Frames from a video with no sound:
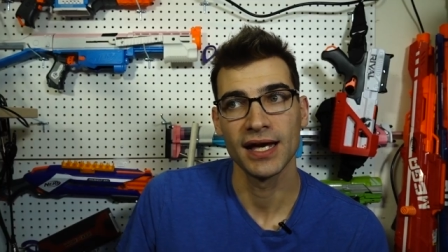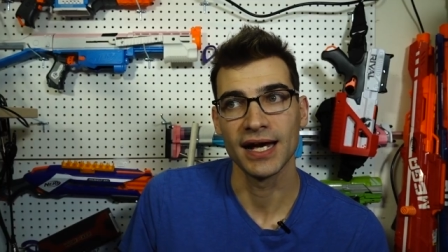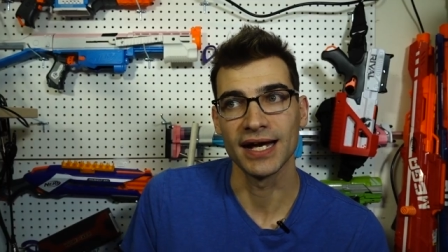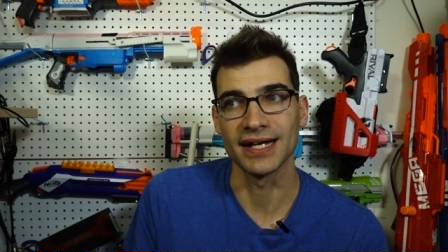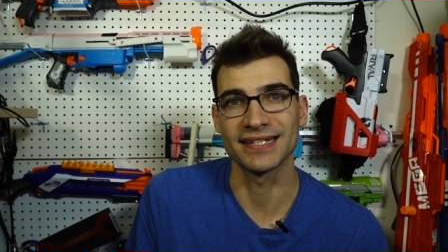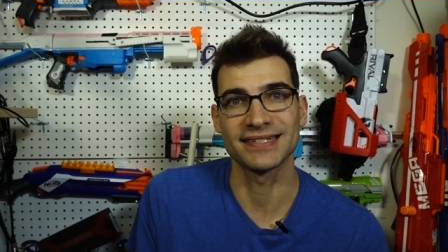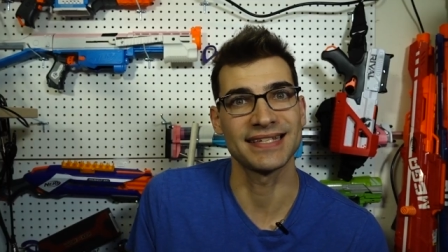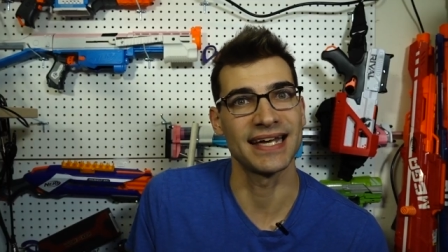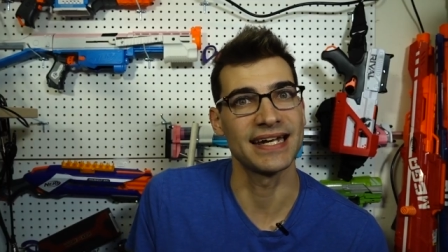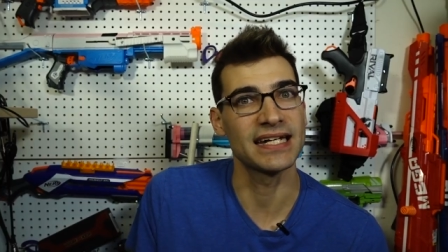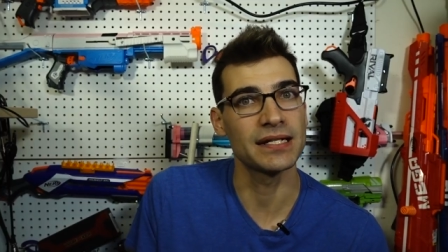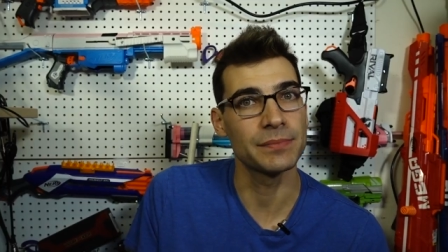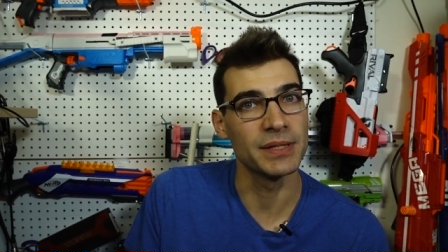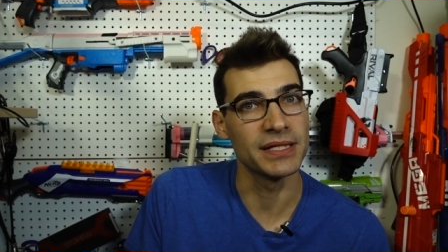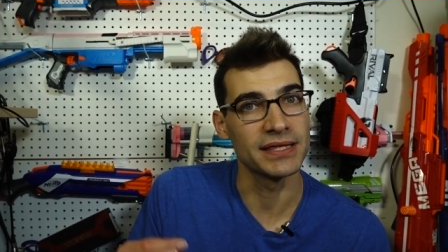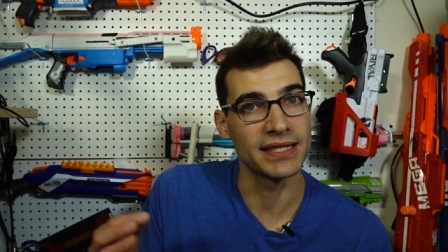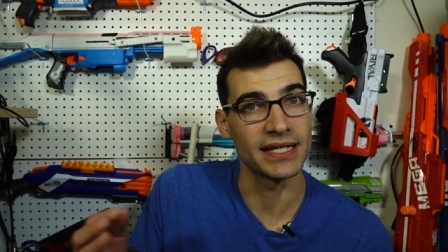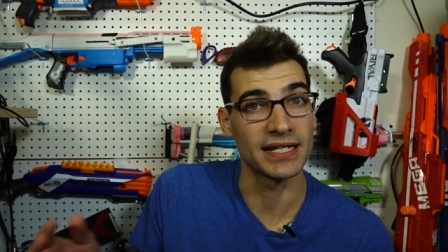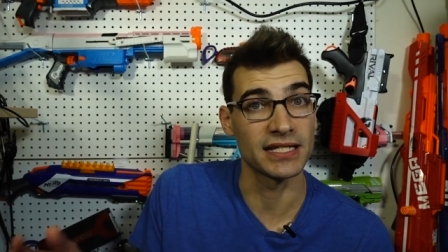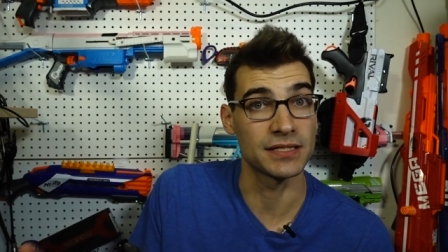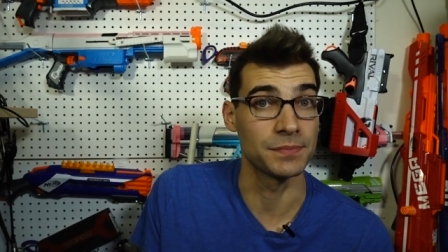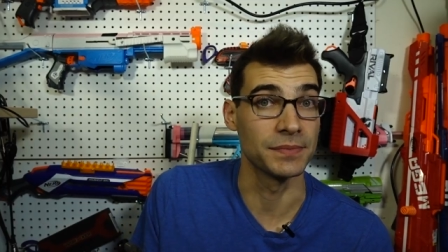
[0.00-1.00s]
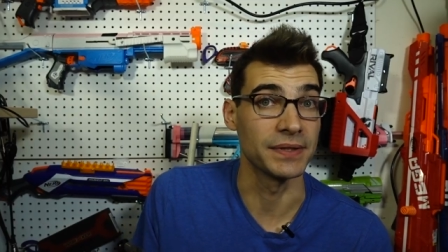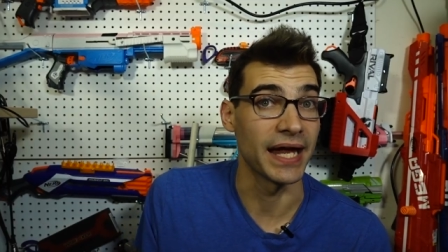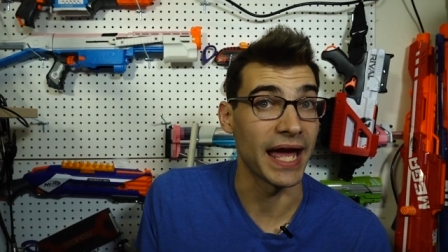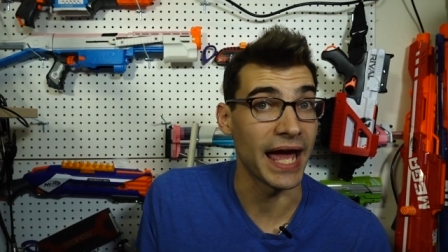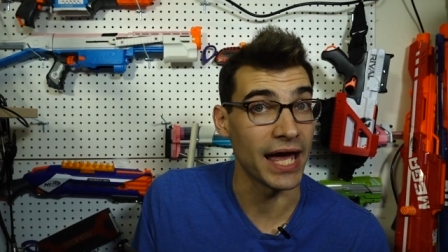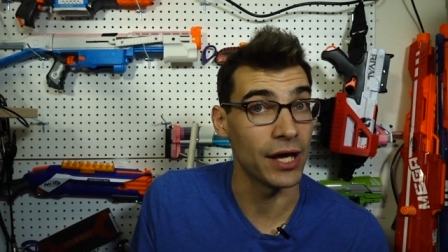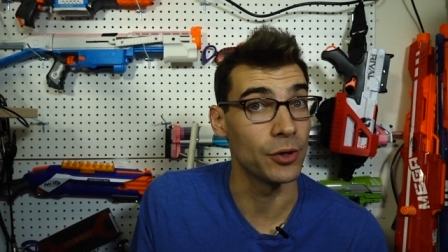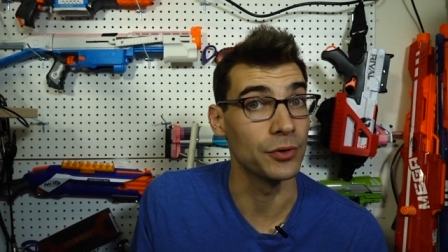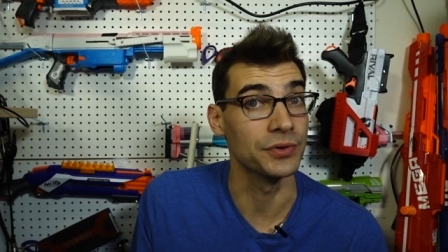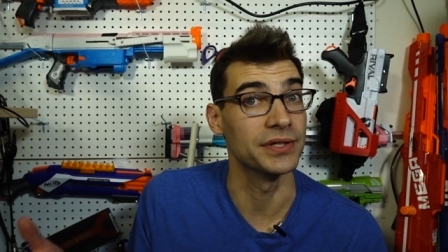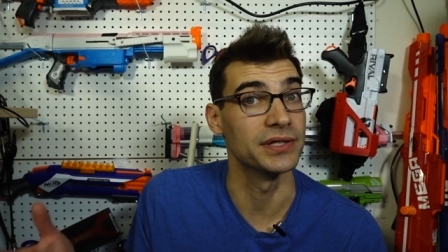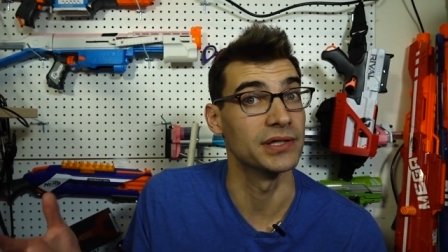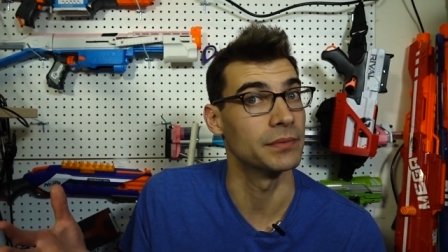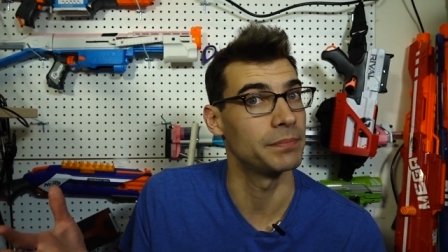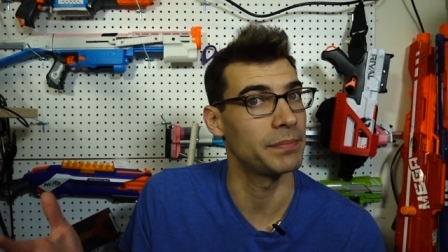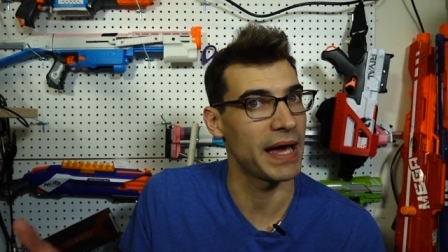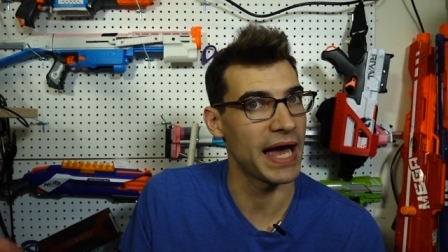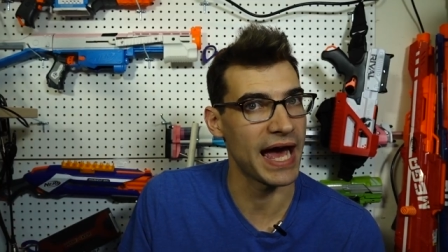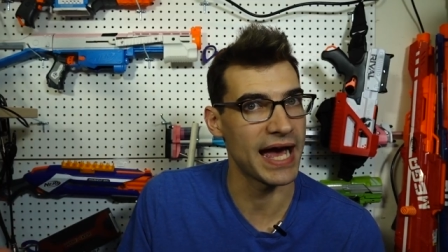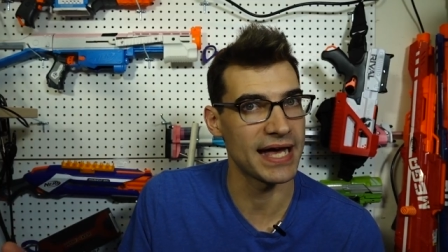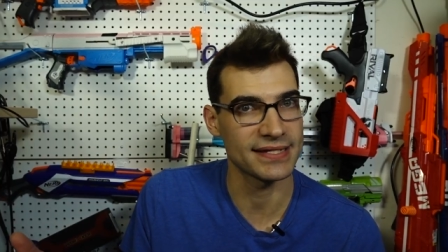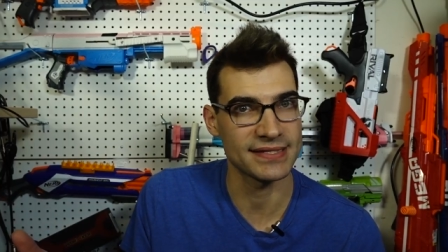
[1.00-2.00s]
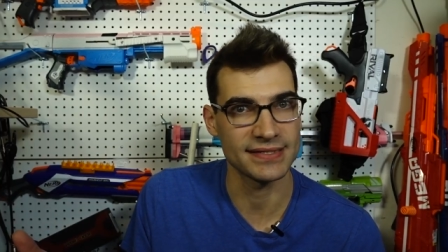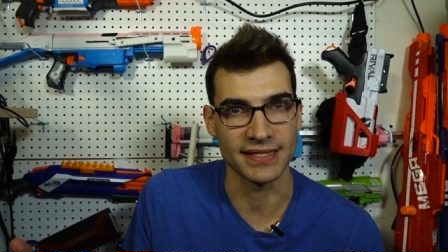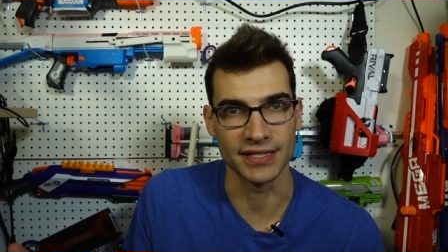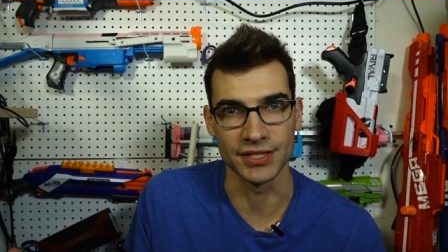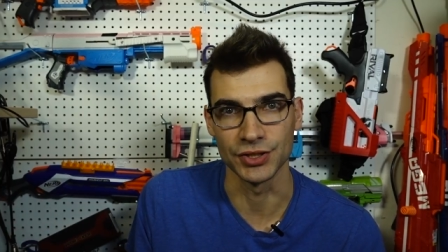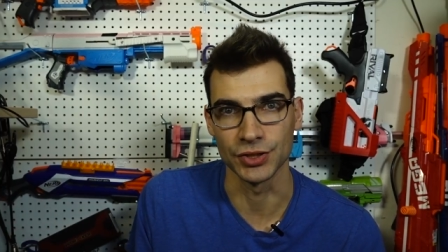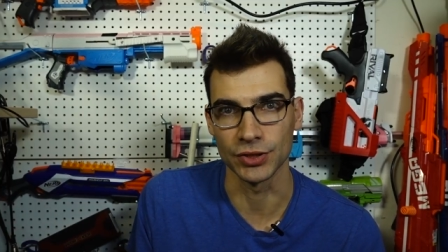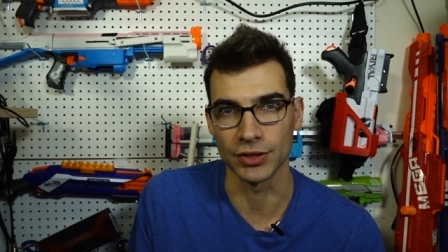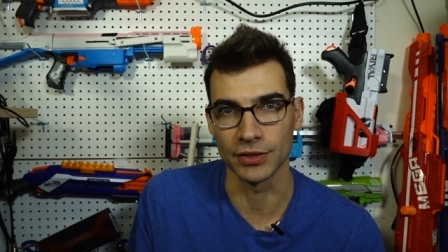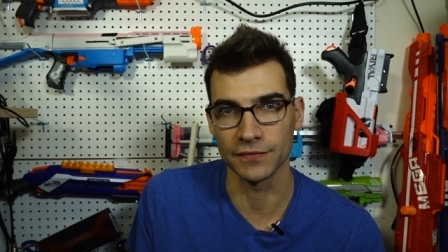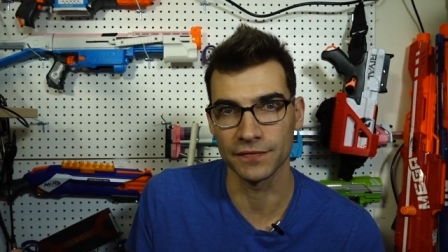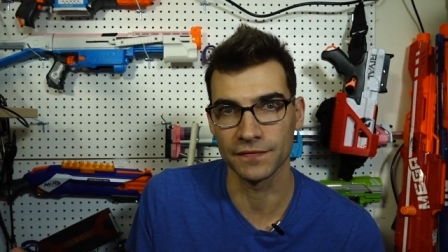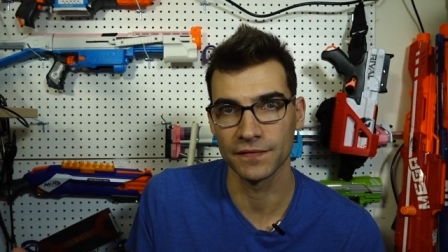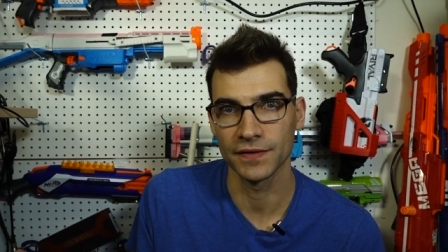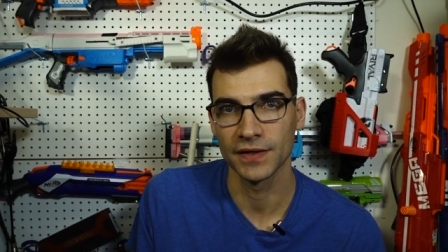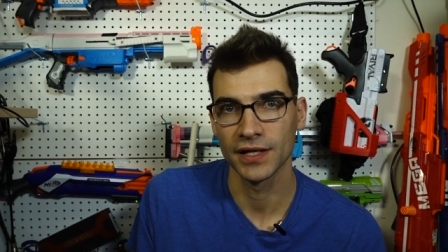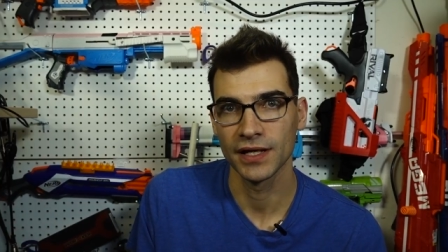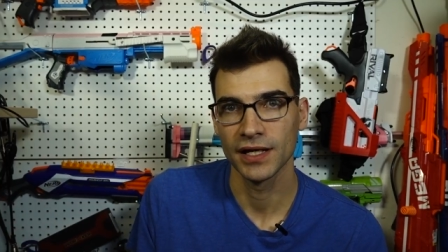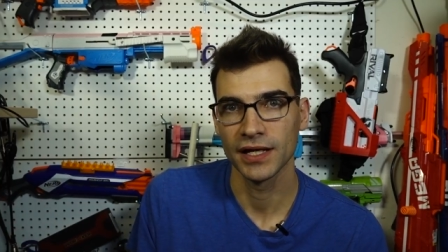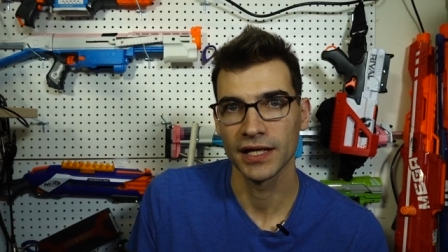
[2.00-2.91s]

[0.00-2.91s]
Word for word: a sentiment that has been held in the past that Nerf,